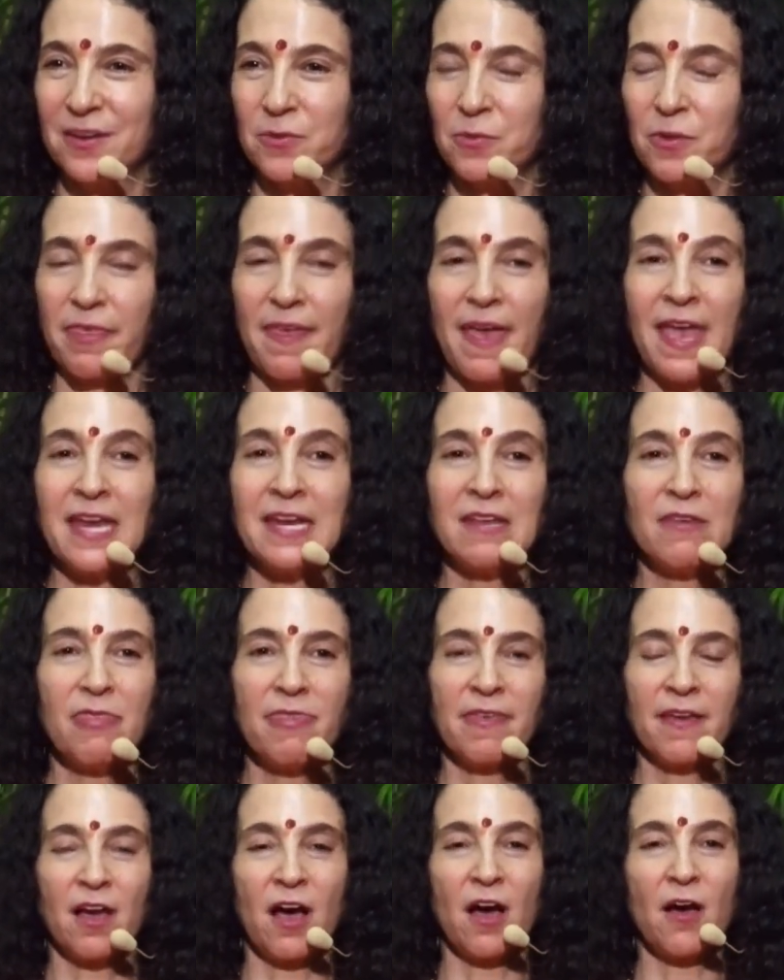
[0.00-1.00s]
with
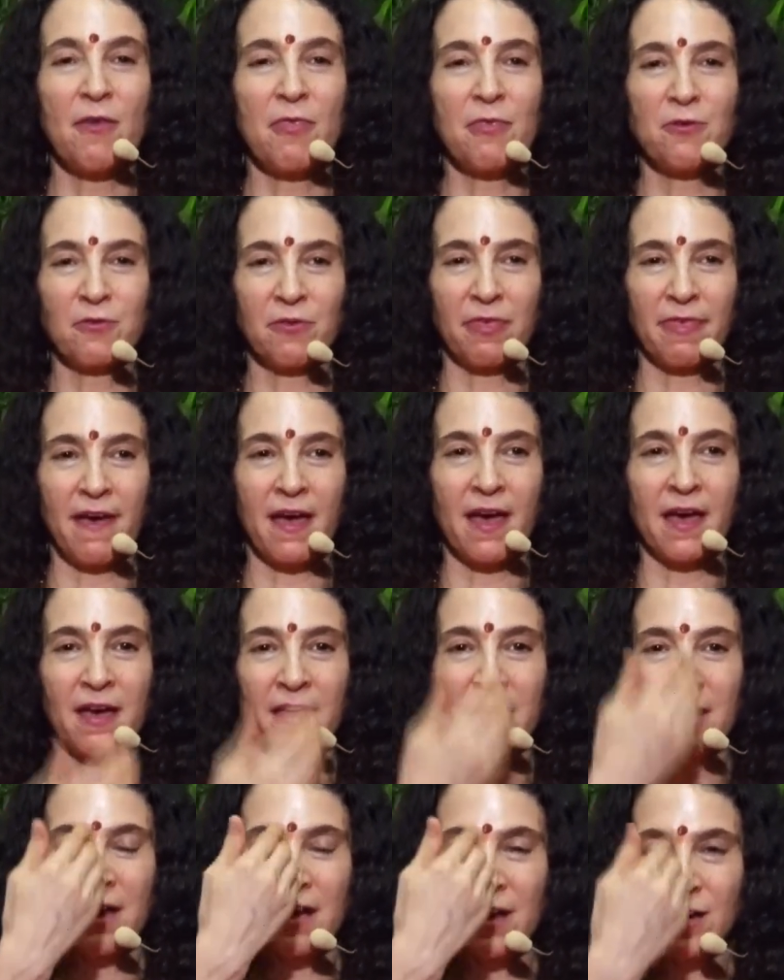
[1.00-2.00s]
anything other
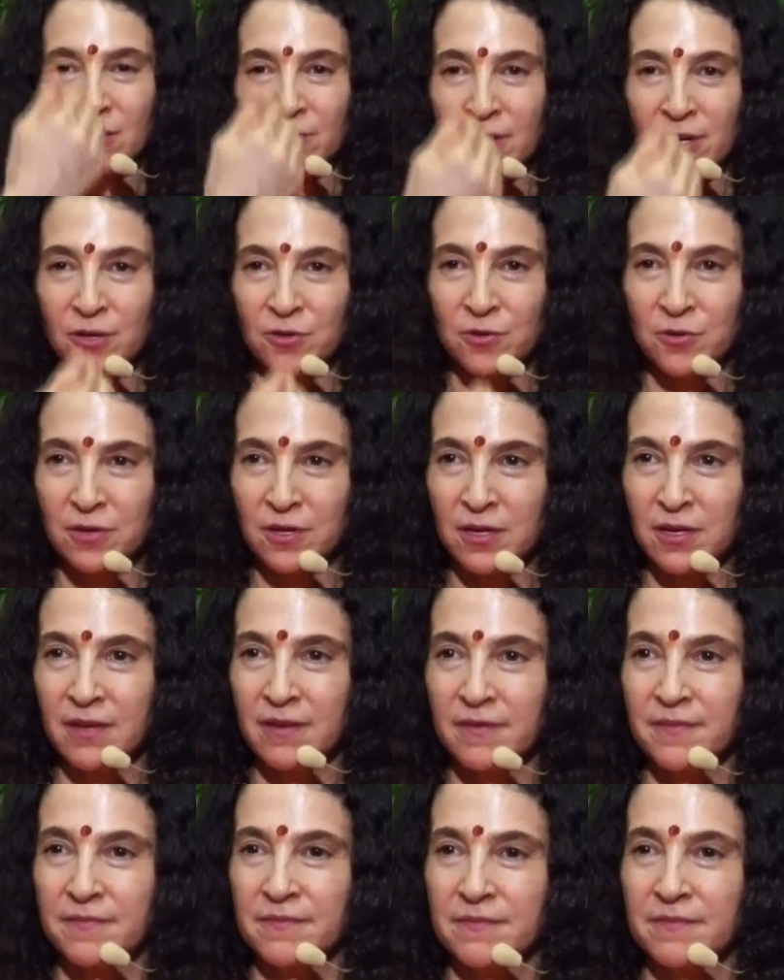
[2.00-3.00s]
than our own
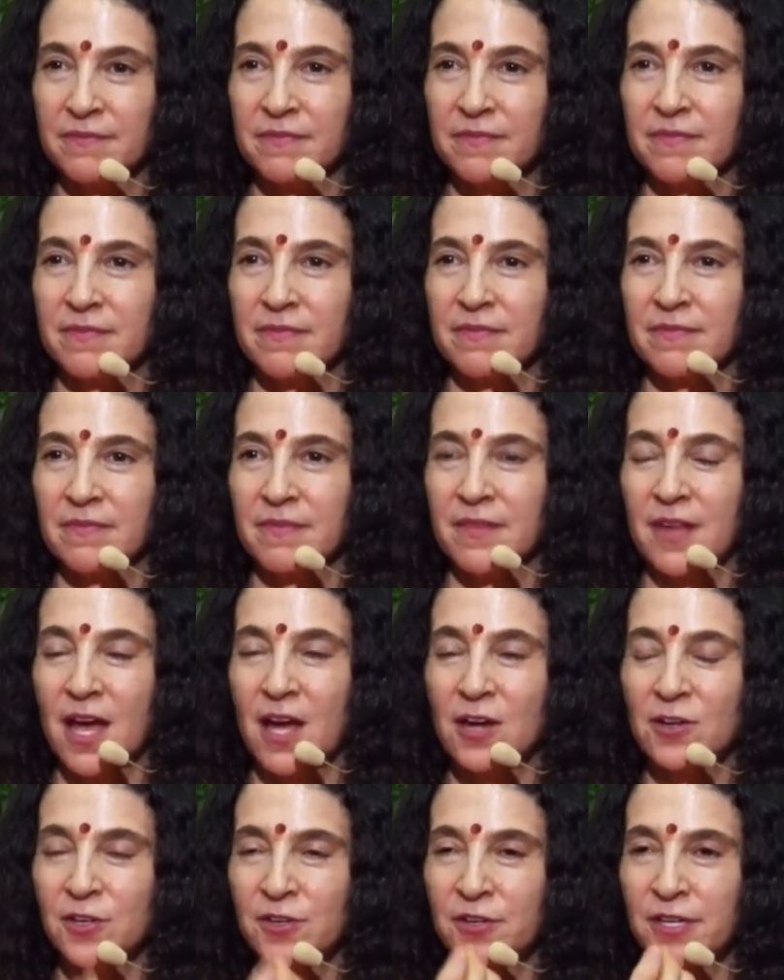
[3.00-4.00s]

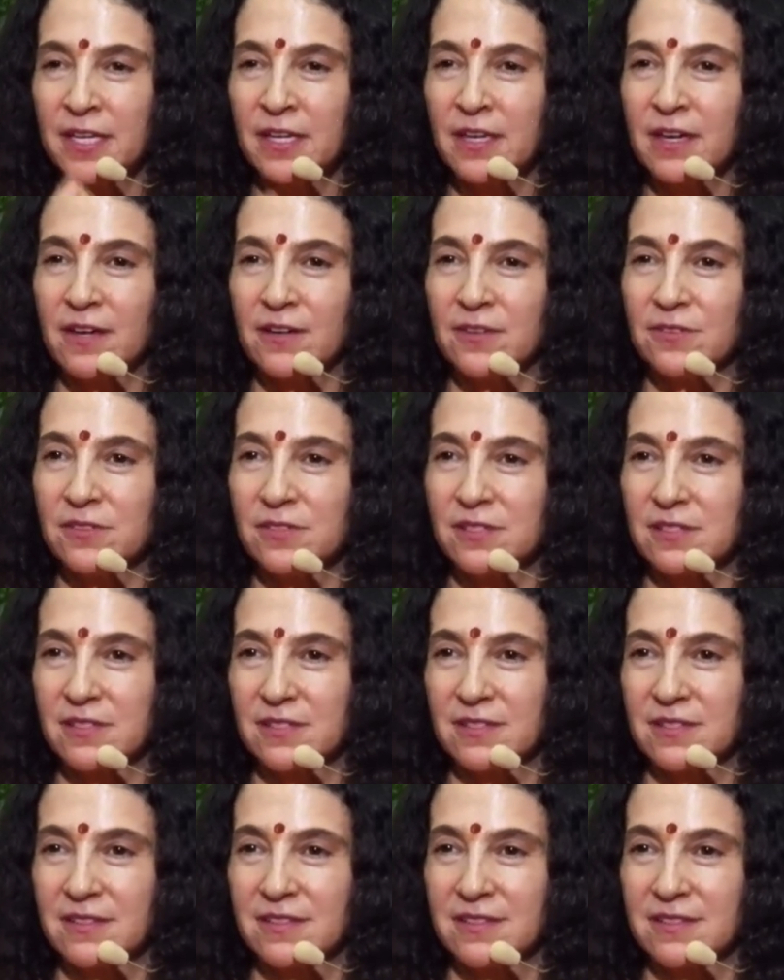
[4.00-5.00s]
egos.